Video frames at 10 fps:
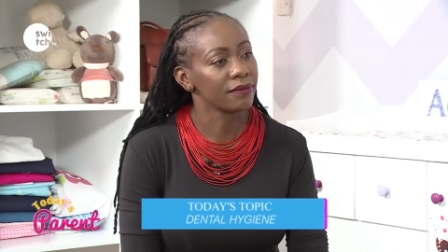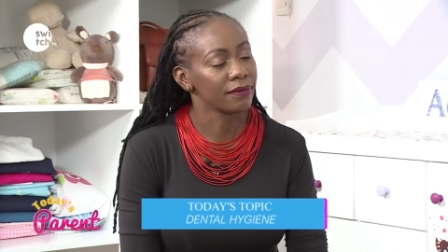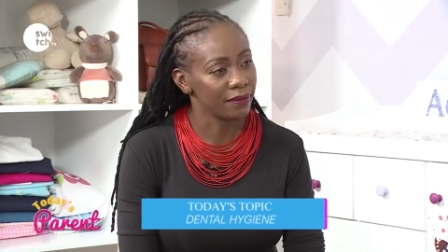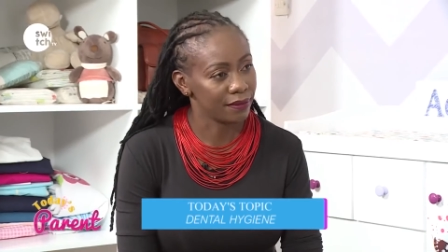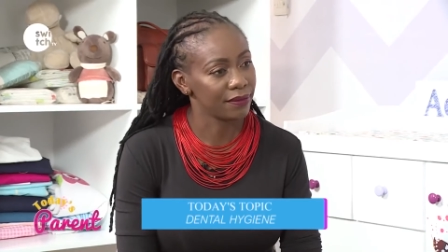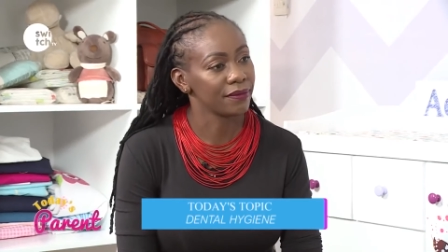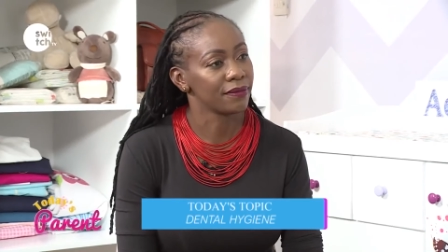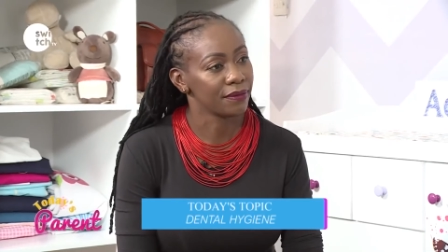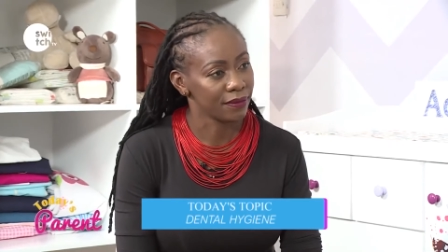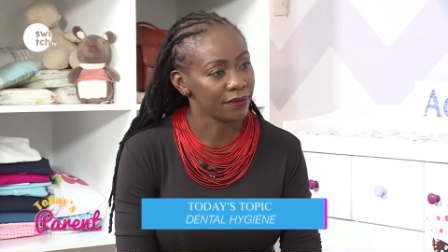
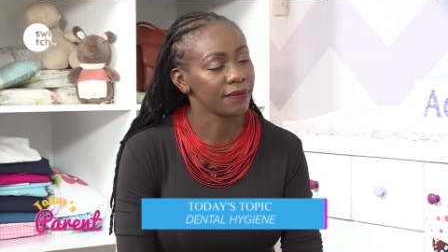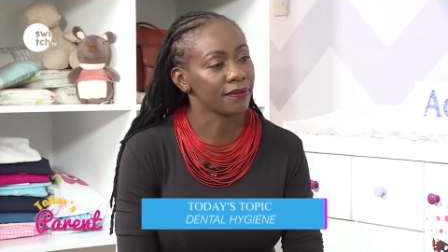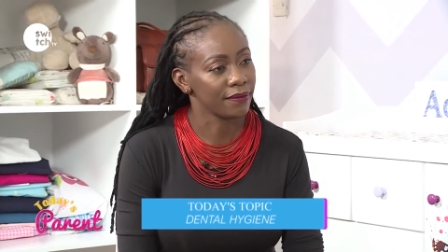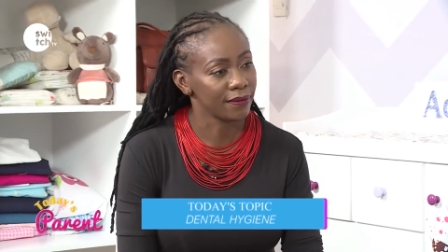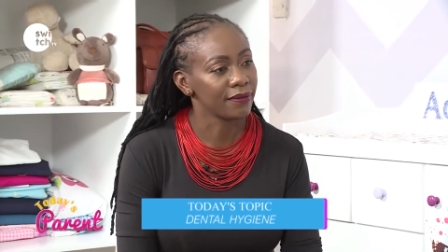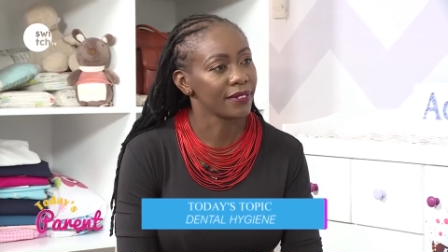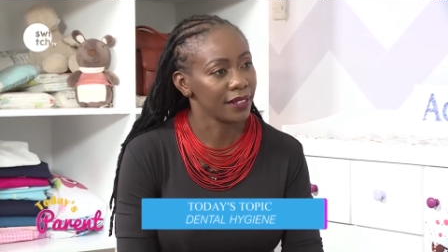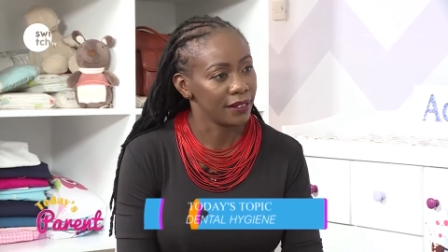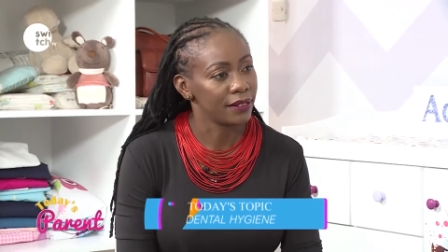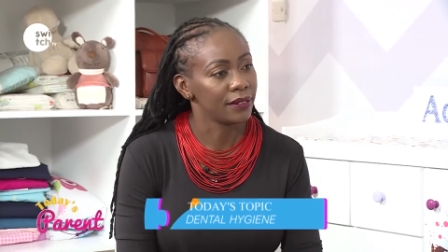where they're very soft,
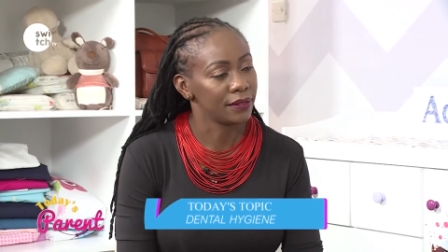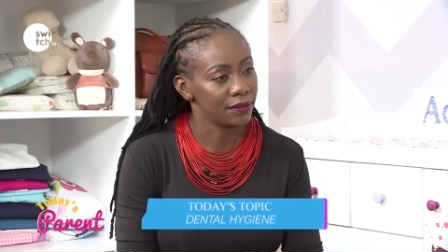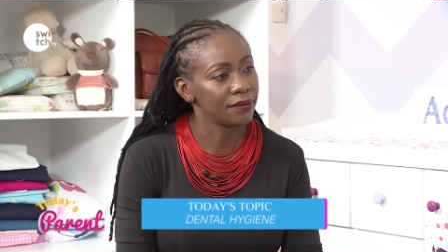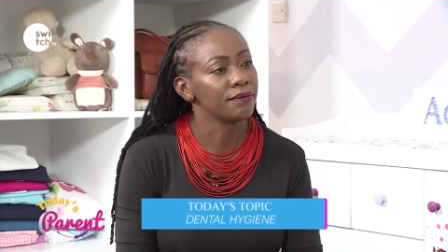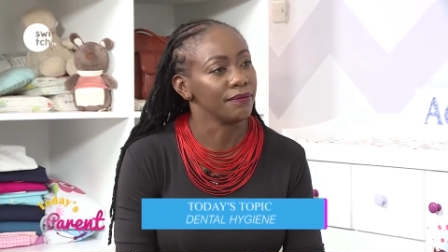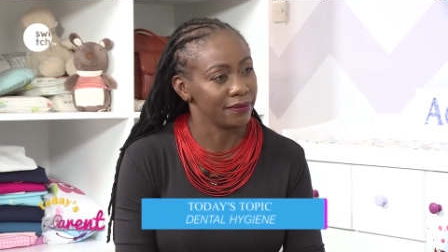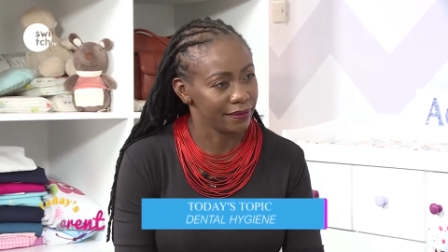extra soft,